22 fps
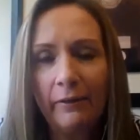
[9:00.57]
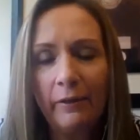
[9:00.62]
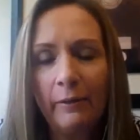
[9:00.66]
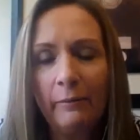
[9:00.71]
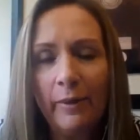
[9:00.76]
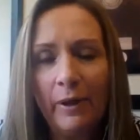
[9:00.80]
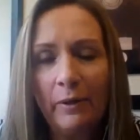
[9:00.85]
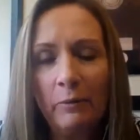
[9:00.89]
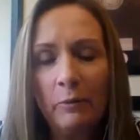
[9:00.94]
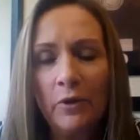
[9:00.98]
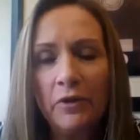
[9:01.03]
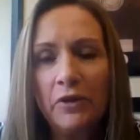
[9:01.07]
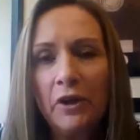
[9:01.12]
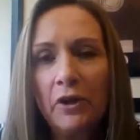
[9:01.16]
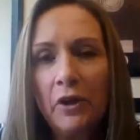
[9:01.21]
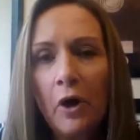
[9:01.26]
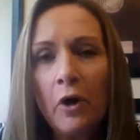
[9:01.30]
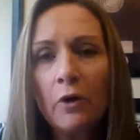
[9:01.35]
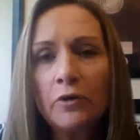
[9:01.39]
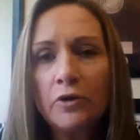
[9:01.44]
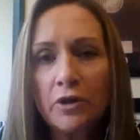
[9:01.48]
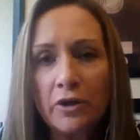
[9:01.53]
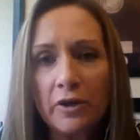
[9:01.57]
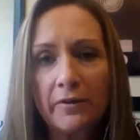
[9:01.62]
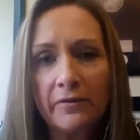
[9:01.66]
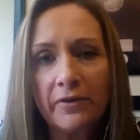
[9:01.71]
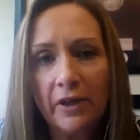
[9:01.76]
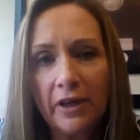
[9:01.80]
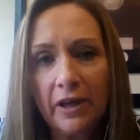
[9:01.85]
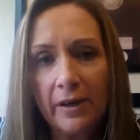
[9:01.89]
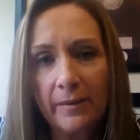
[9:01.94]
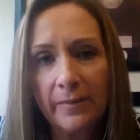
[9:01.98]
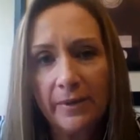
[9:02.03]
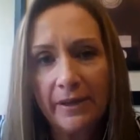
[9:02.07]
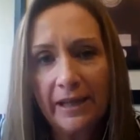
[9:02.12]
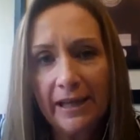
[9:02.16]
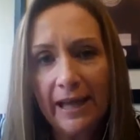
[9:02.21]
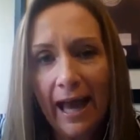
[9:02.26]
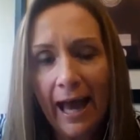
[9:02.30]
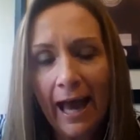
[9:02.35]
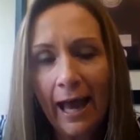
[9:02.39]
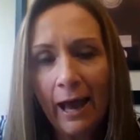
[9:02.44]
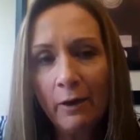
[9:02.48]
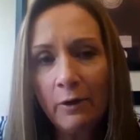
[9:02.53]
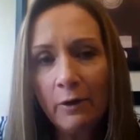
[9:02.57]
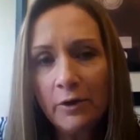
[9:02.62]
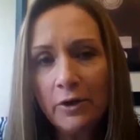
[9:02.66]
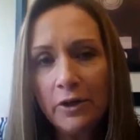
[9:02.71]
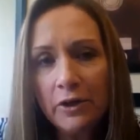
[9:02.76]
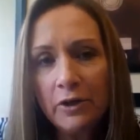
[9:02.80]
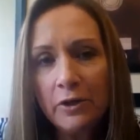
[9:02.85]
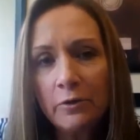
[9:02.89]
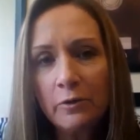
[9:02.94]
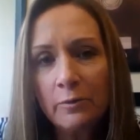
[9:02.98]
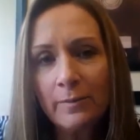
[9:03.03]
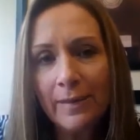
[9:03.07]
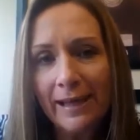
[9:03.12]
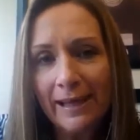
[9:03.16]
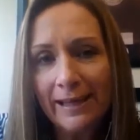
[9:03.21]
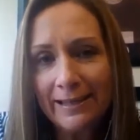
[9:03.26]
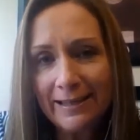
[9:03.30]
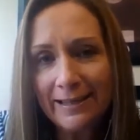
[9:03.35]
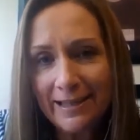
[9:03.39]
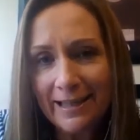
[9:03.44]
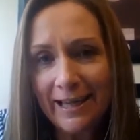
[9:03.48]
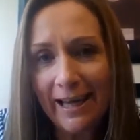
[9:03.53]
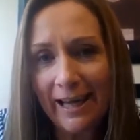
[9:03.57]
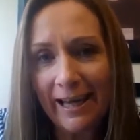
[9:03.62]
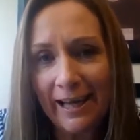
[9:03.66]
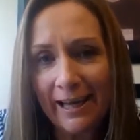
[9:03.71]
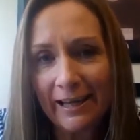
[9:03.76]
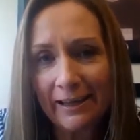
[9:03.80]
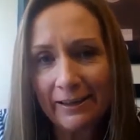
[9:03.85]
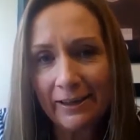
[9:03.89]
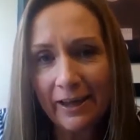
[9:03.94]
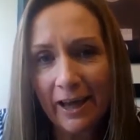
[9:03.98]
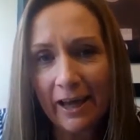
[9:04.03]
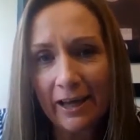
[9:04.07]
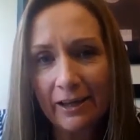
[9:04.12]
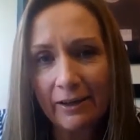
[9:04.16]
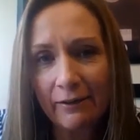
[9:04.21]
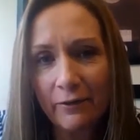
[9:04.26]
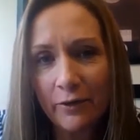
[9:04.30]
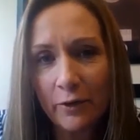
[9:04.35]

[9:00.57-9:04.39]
about with the culture of the company, how do you maintain kind of